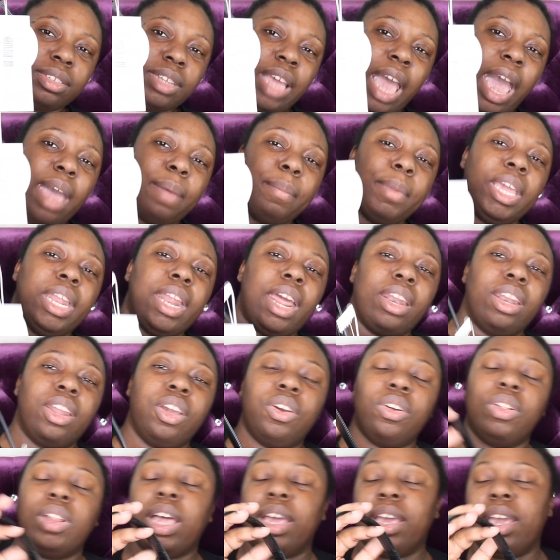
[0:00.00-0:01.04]
I mean, I
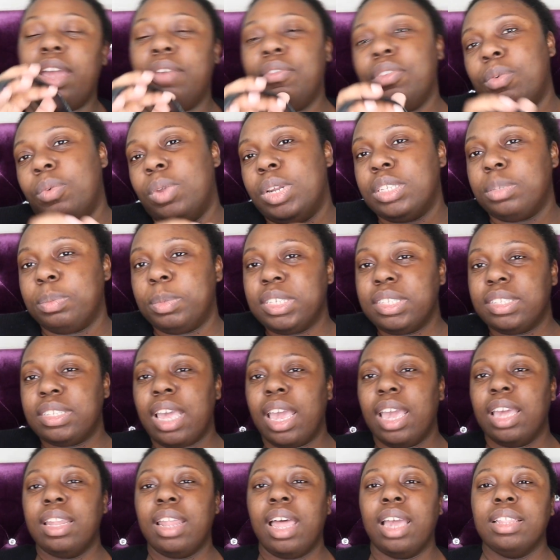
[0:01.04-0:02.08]
know like everyone has been
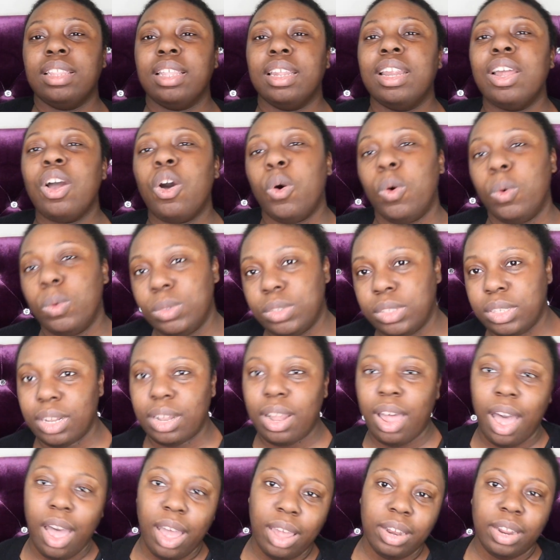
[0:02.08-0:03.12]
saying like that it holds a
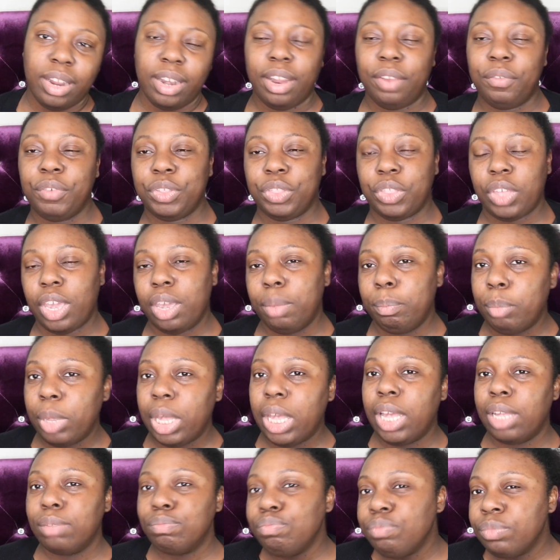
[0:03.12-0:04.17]
lot and everything,
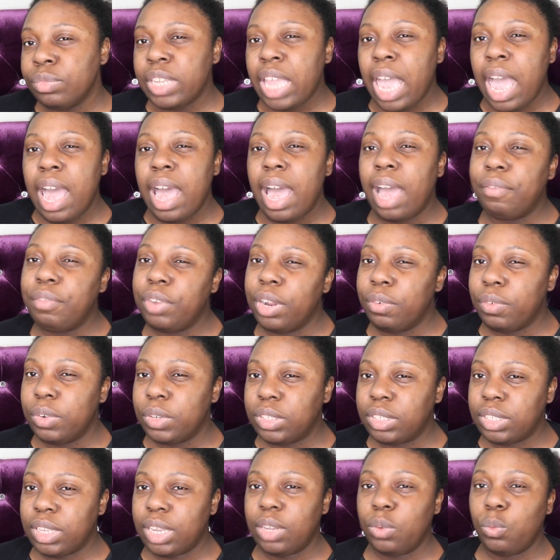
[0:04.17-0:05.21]
but I've never
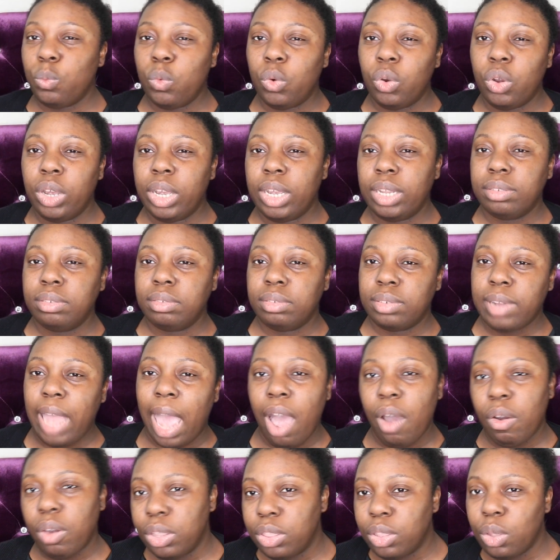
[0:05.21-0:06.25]
seen one
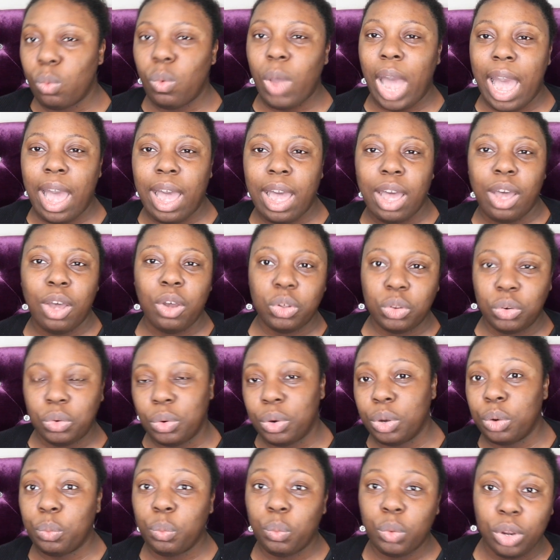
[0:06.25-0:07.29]
out in the wild or
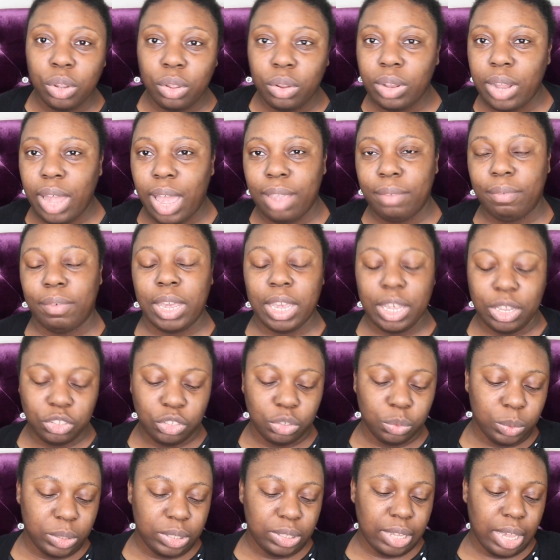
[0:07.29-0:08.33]
in real life, I guess
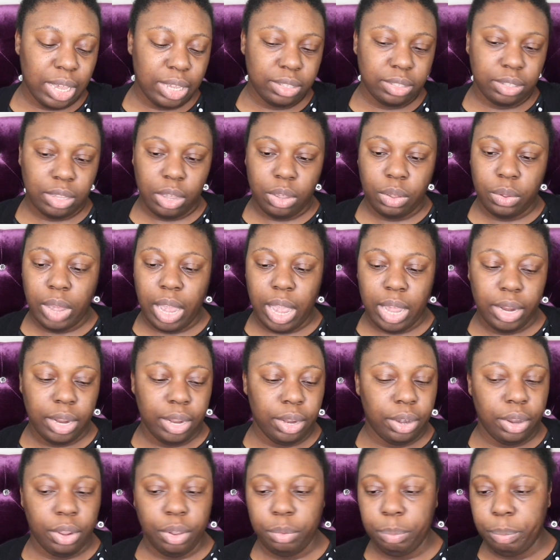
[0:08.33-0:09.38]
you would say, so I
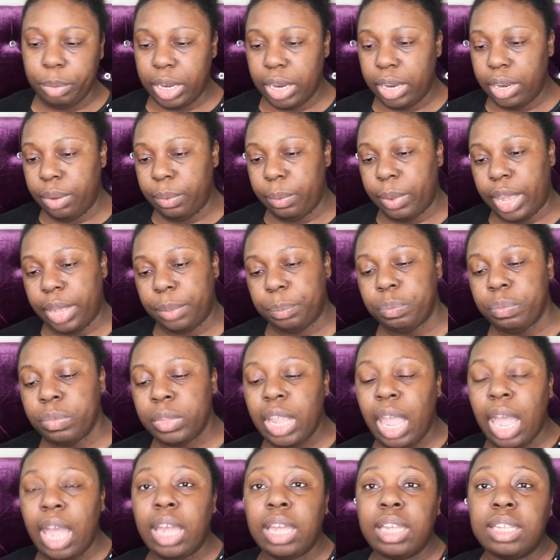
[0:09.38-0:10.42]
didn't know. But anyway,
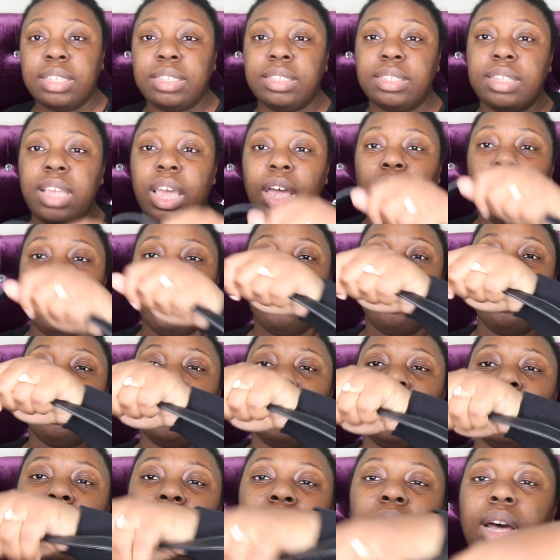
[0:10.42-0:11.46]
so
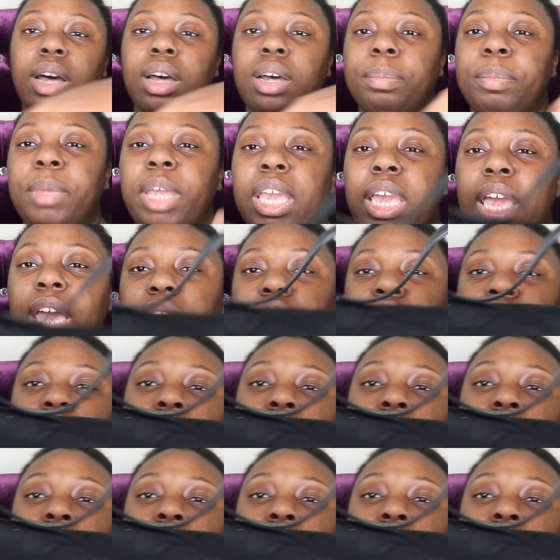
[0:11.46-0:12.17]
in case